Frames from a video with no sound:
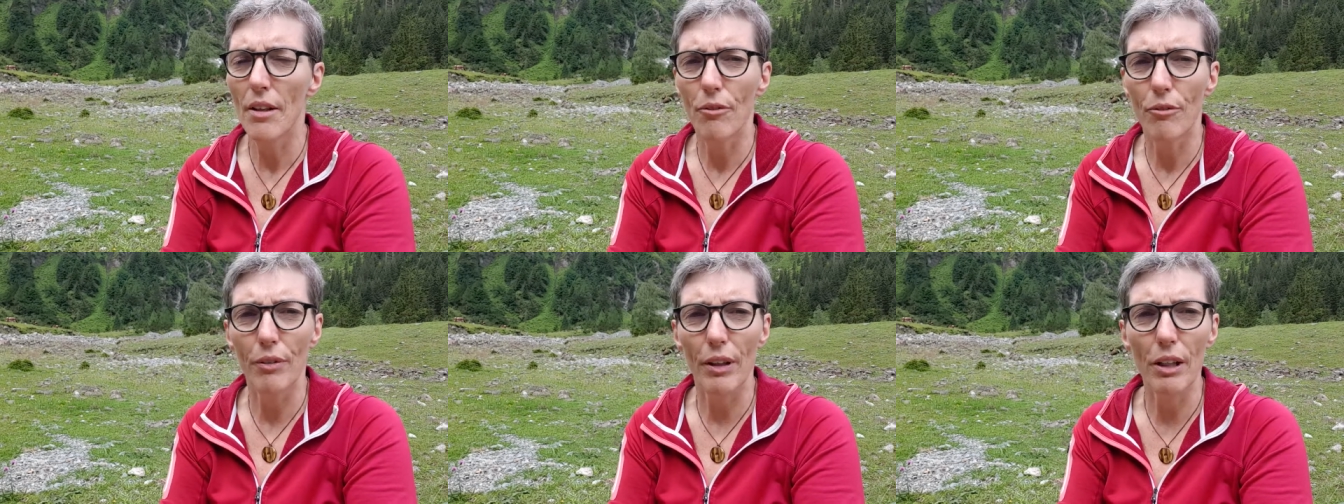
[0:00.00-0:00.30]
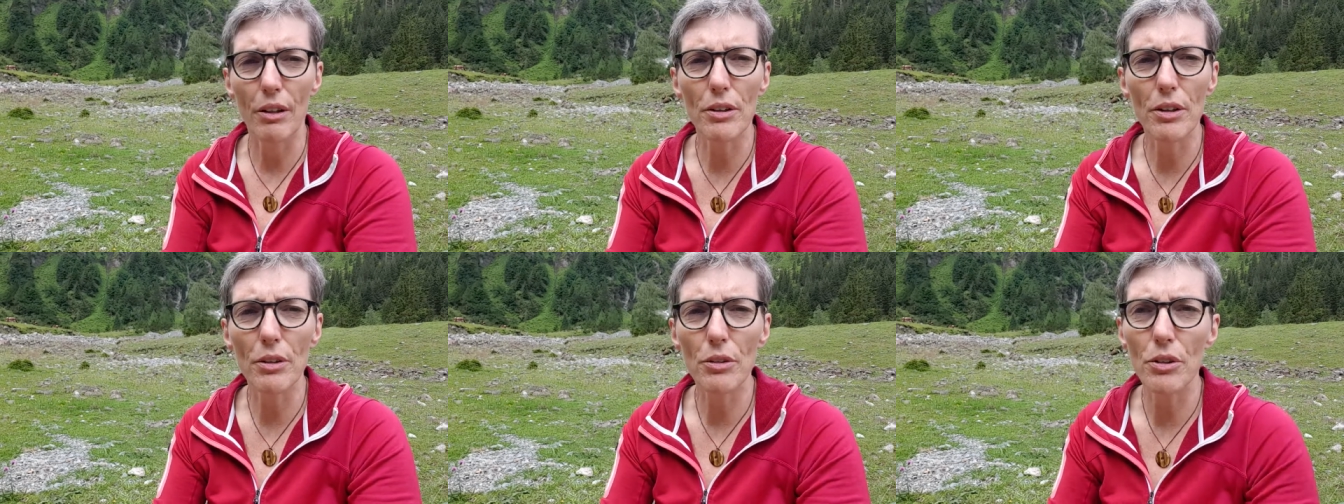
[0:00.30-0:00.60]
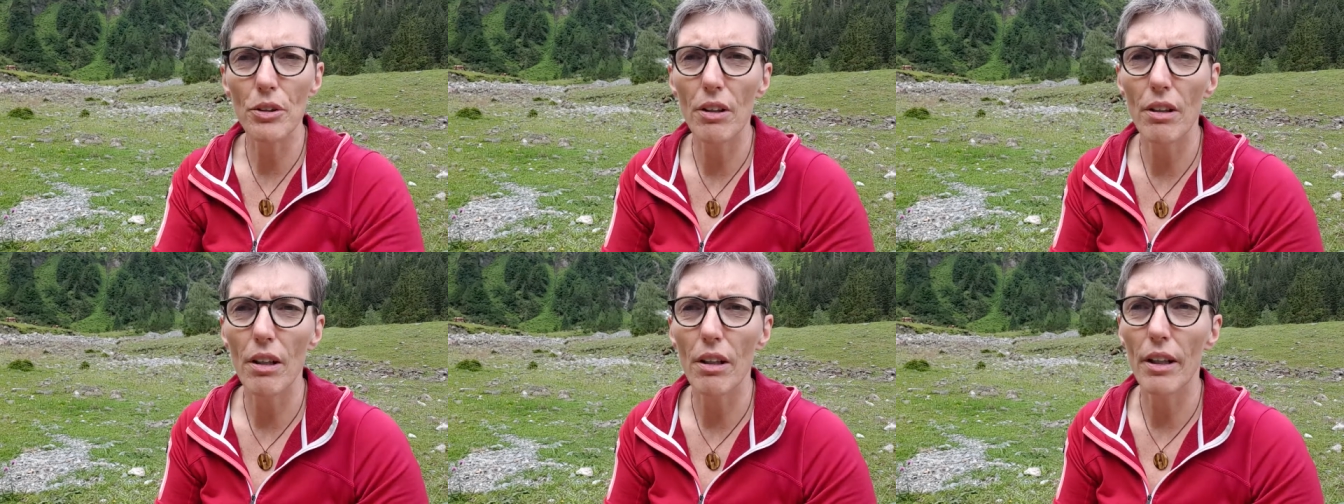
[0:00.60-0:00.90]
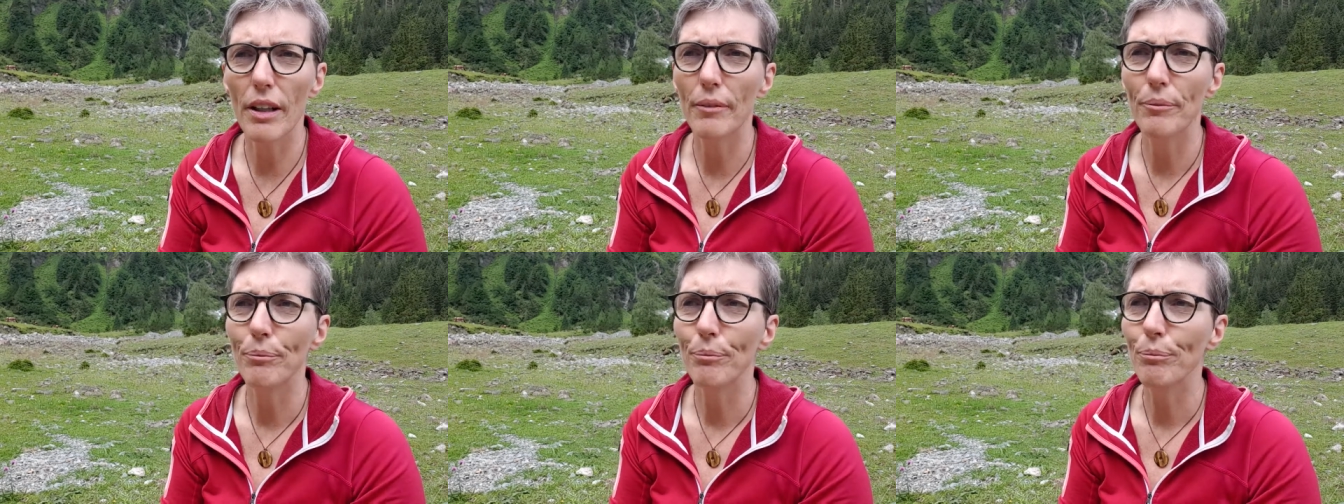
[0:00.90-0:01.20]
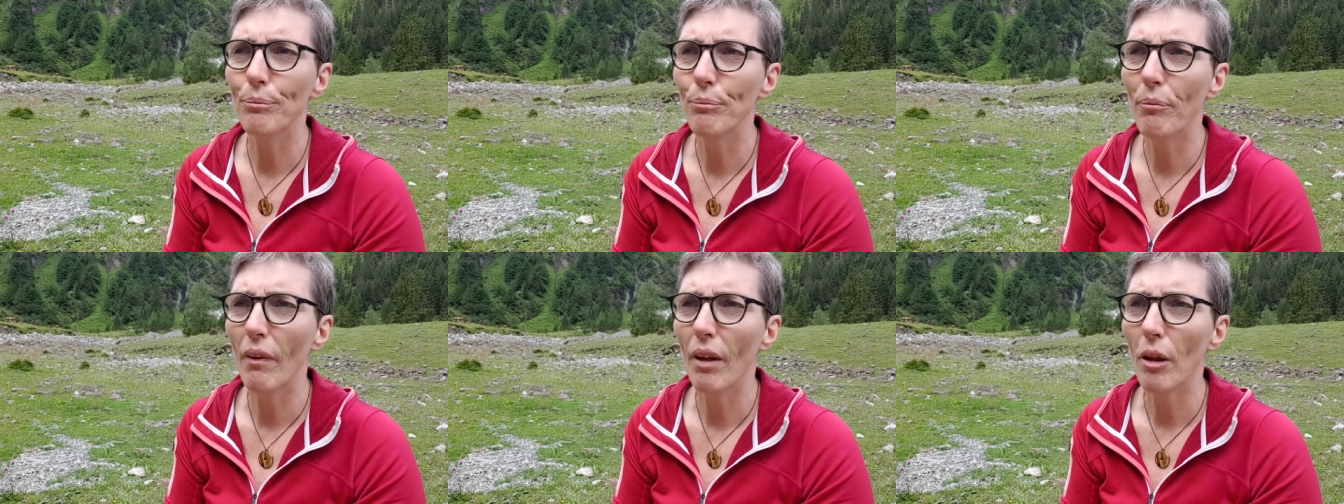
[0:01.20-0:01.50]
Values are
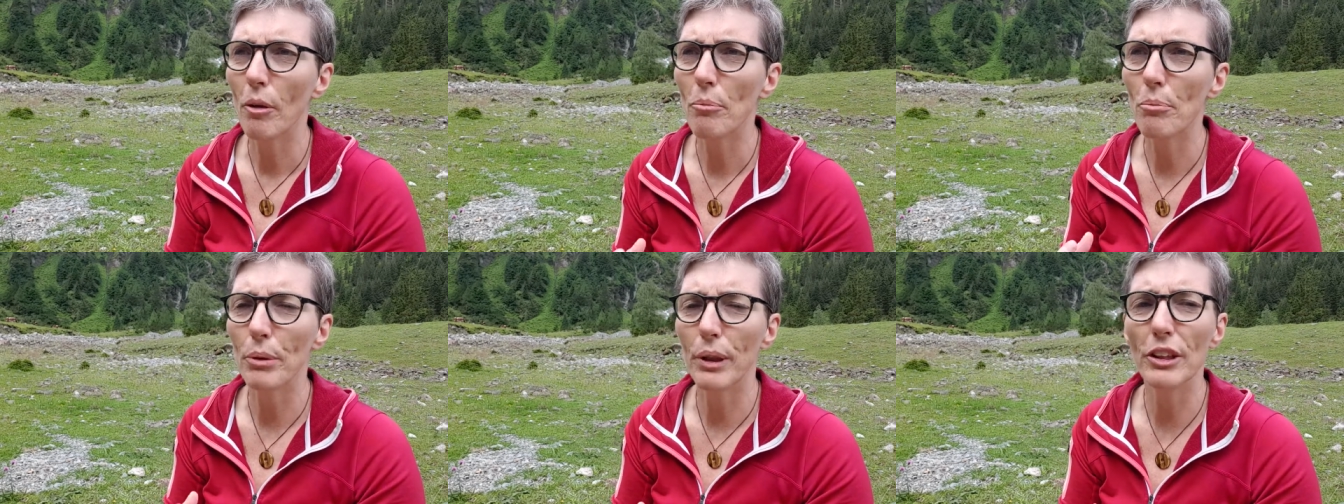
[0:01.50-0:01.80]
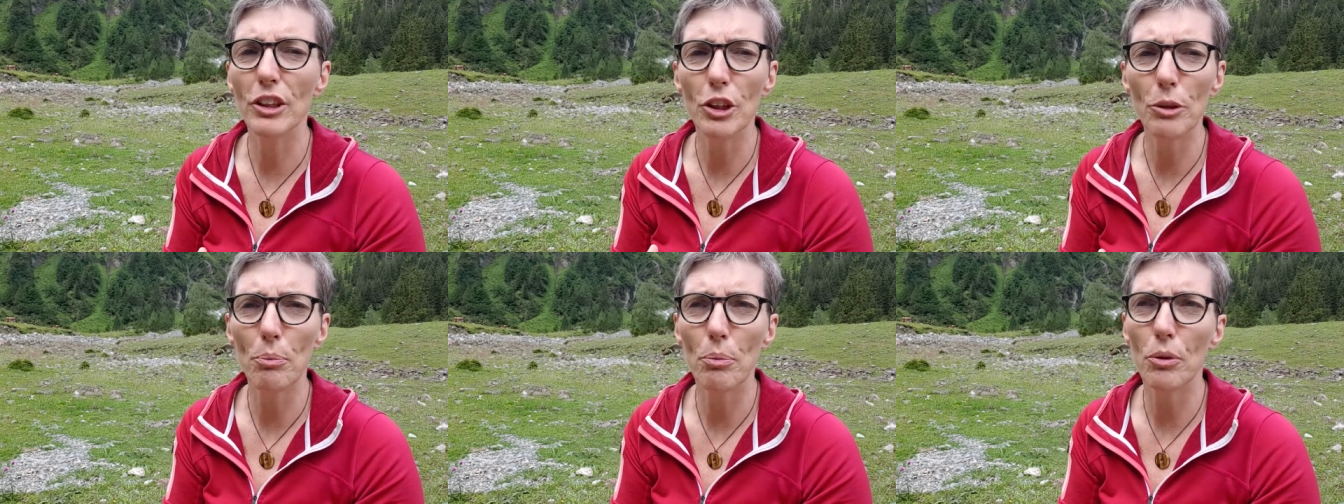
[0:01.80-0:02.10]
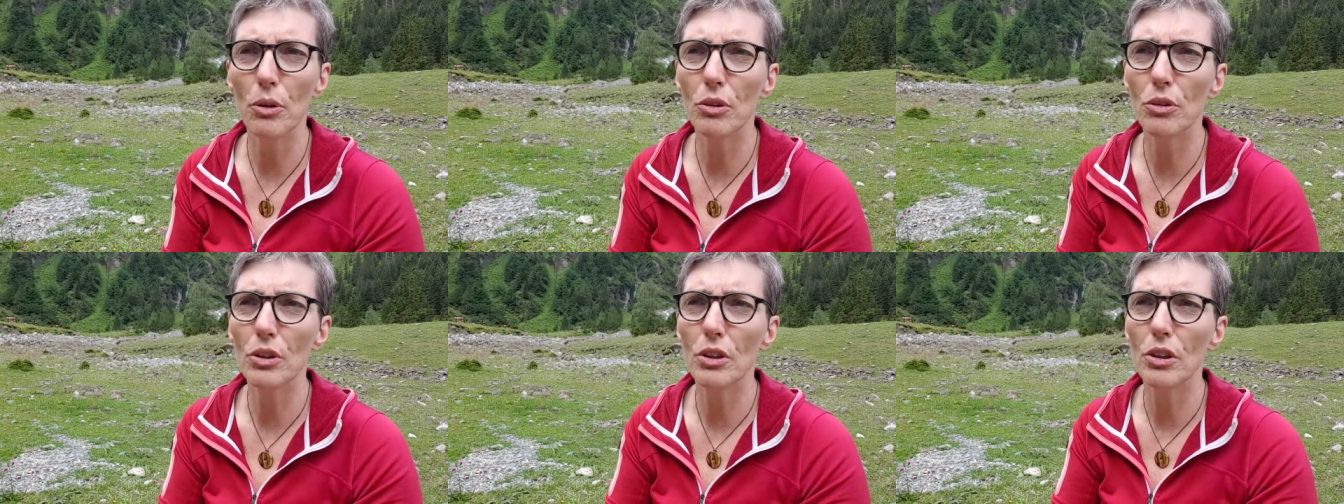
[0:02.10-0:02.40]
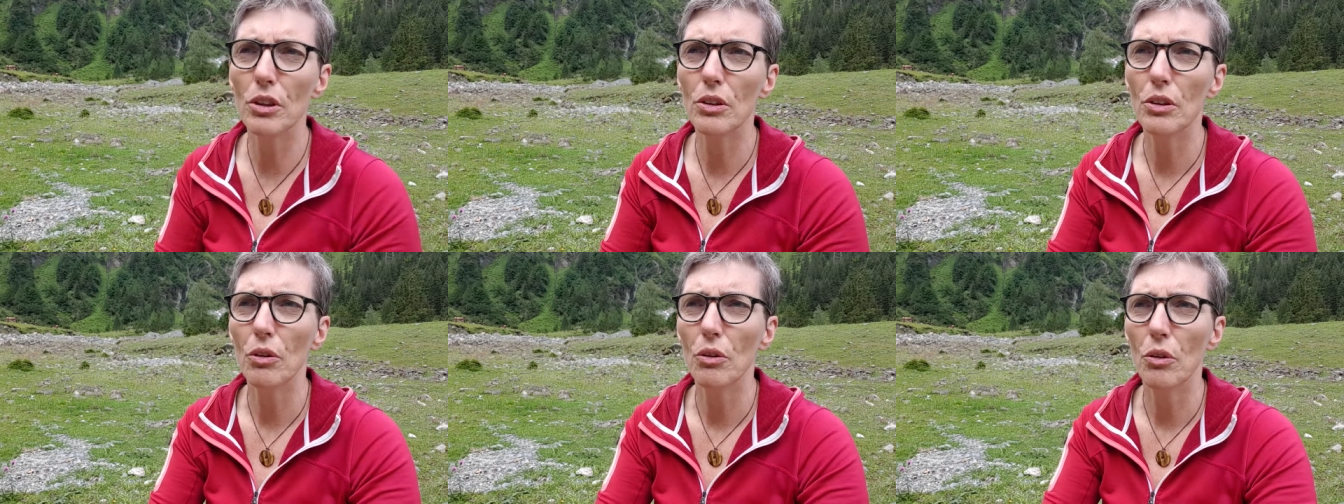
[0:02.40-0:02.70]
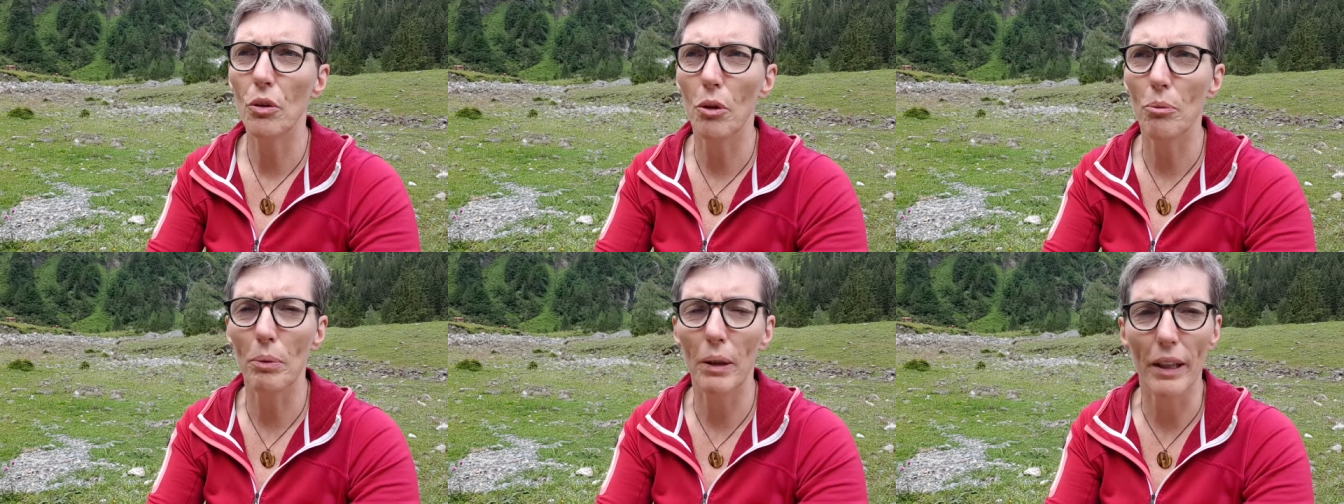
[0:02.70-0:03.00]
principles
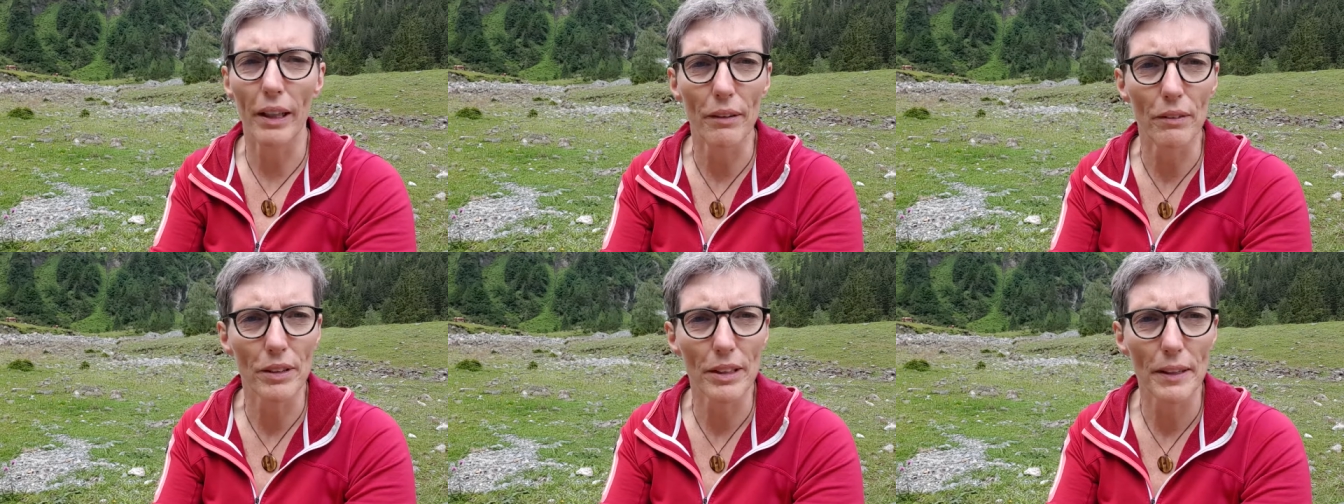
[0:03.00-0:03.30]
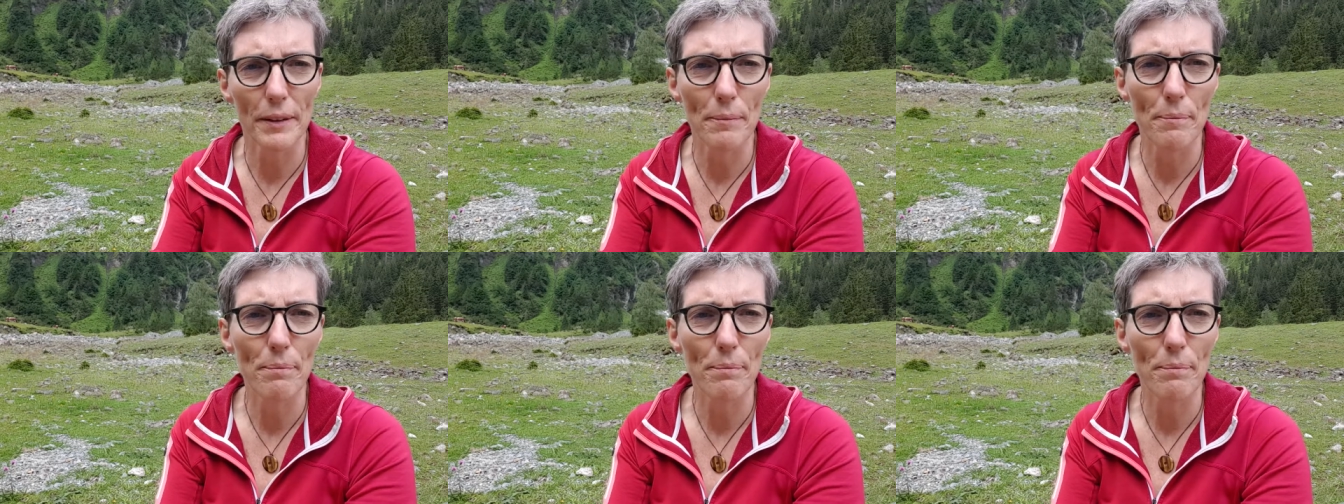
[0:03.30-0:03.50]
or beliefs